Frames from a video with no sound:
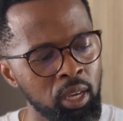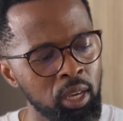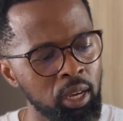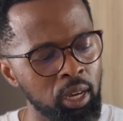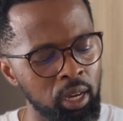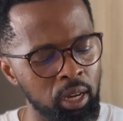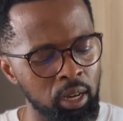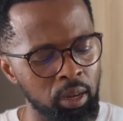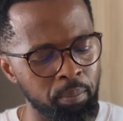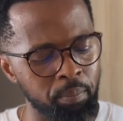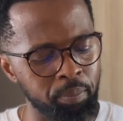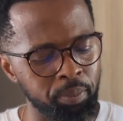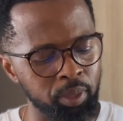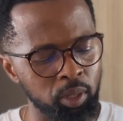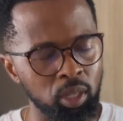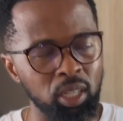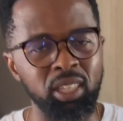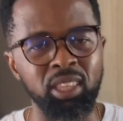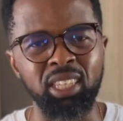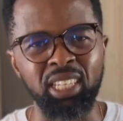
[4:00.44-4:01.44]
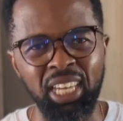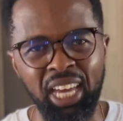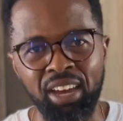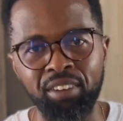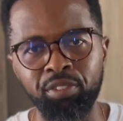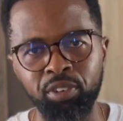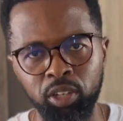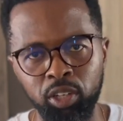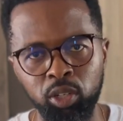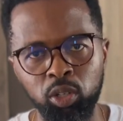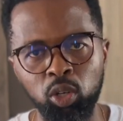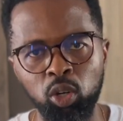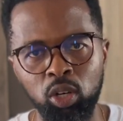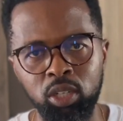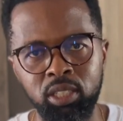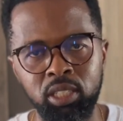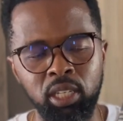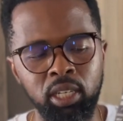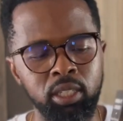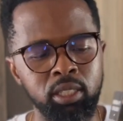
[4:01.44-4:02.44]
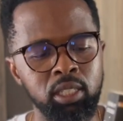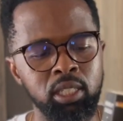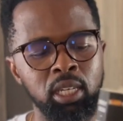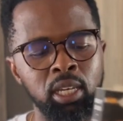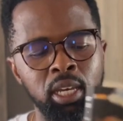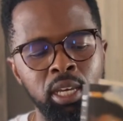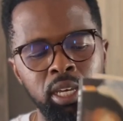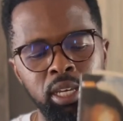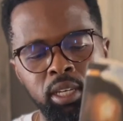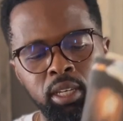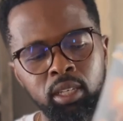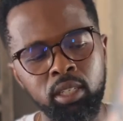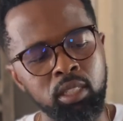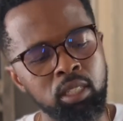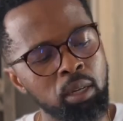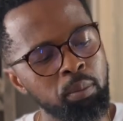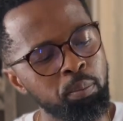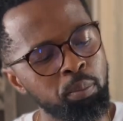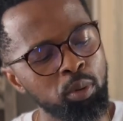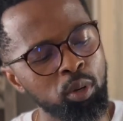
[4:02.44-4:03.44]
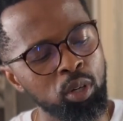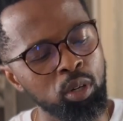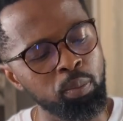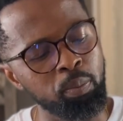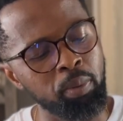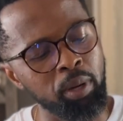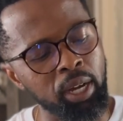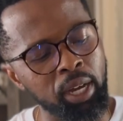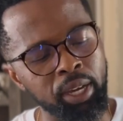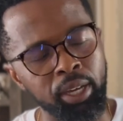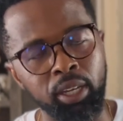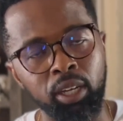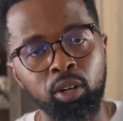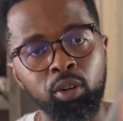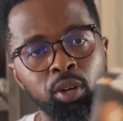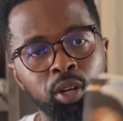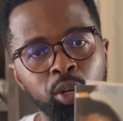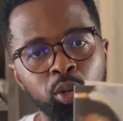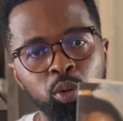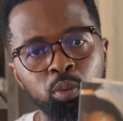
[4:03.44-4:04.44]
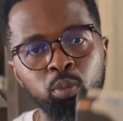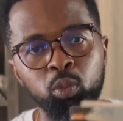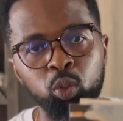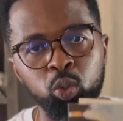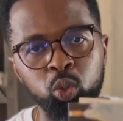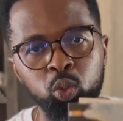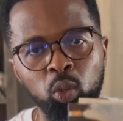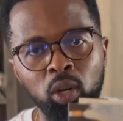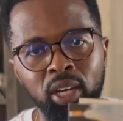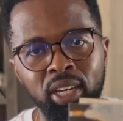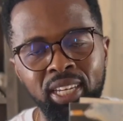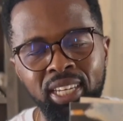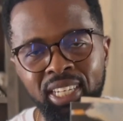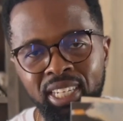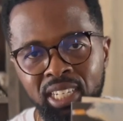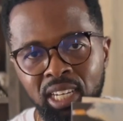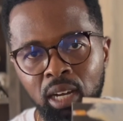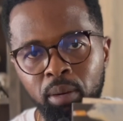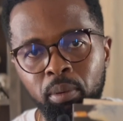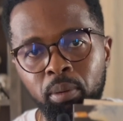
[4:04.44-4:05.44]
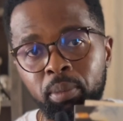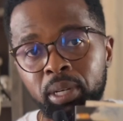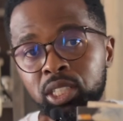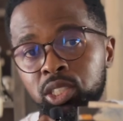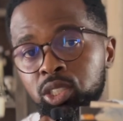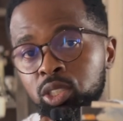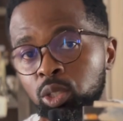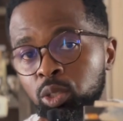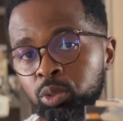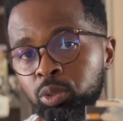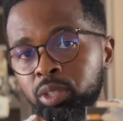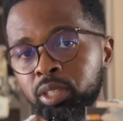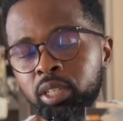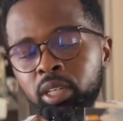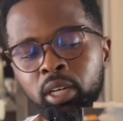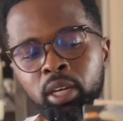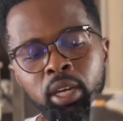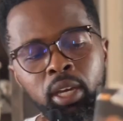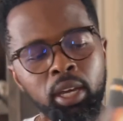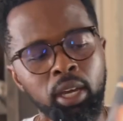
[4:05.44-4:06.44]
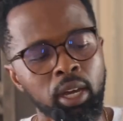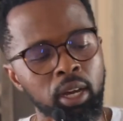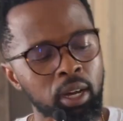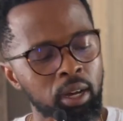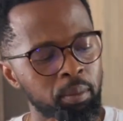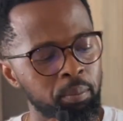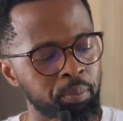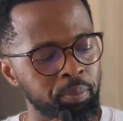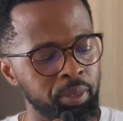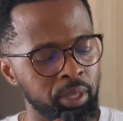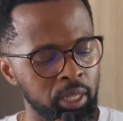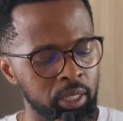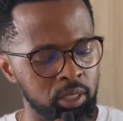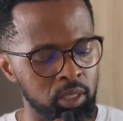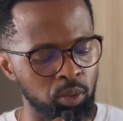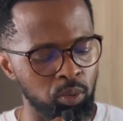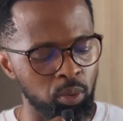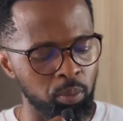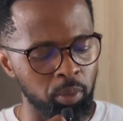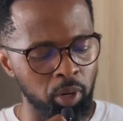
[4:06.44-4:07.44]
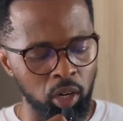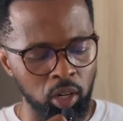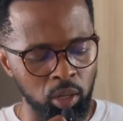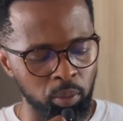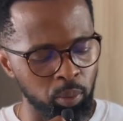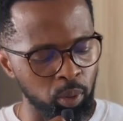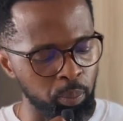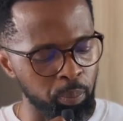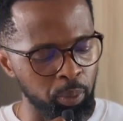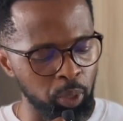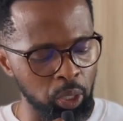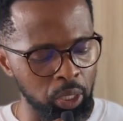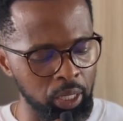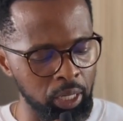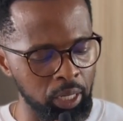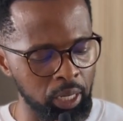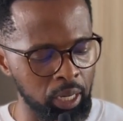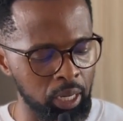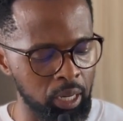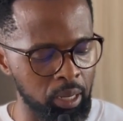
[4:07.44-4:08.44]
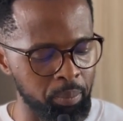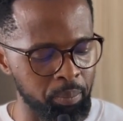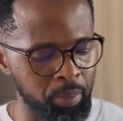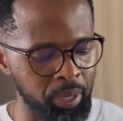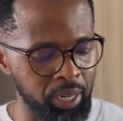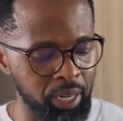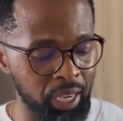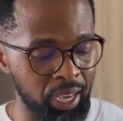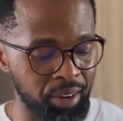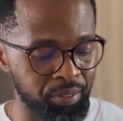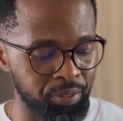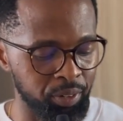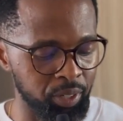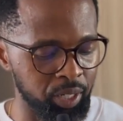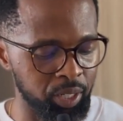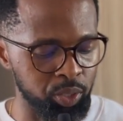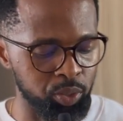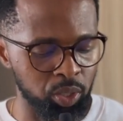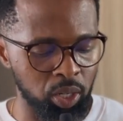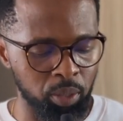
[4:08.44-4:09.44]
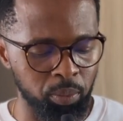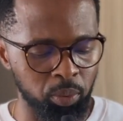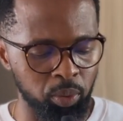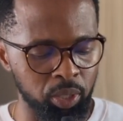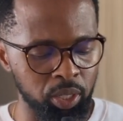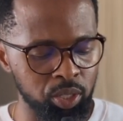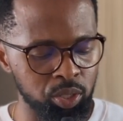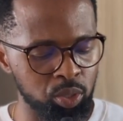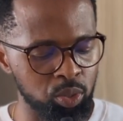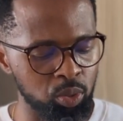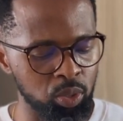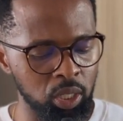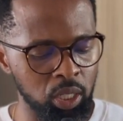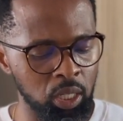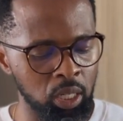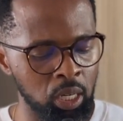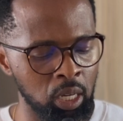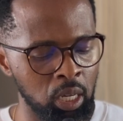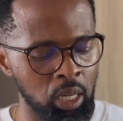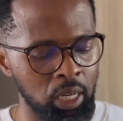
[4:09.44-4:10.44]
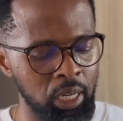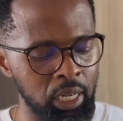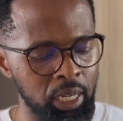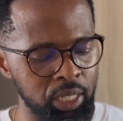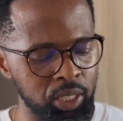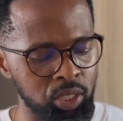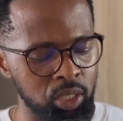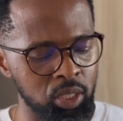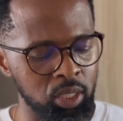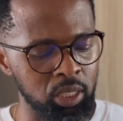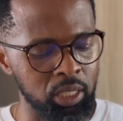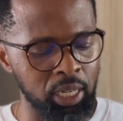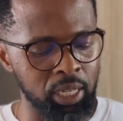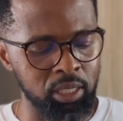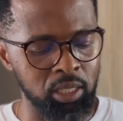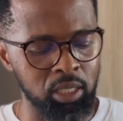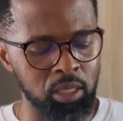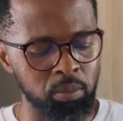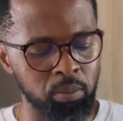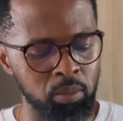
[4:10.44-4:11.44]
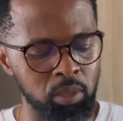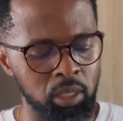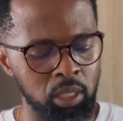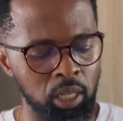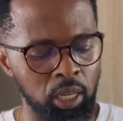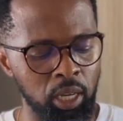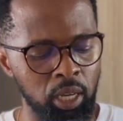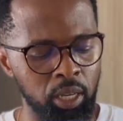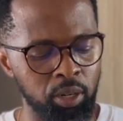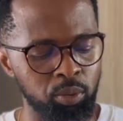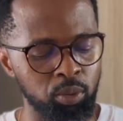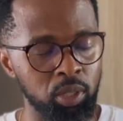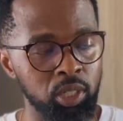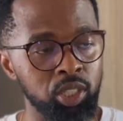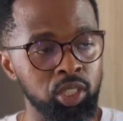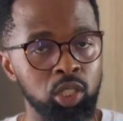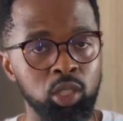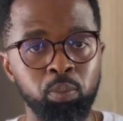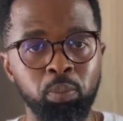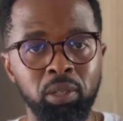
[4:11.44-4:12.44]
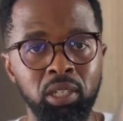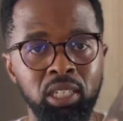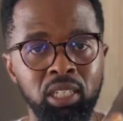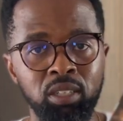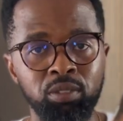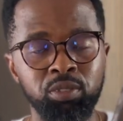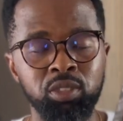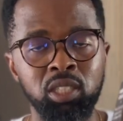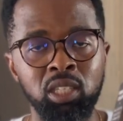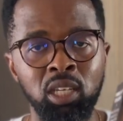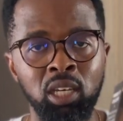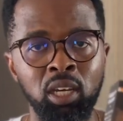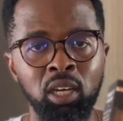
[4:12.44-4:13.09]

in the African context is a book by Credo Mutwa, Indaba My Children. It's a remarkable book, an African tribal history, legends, customs, and religious beliefs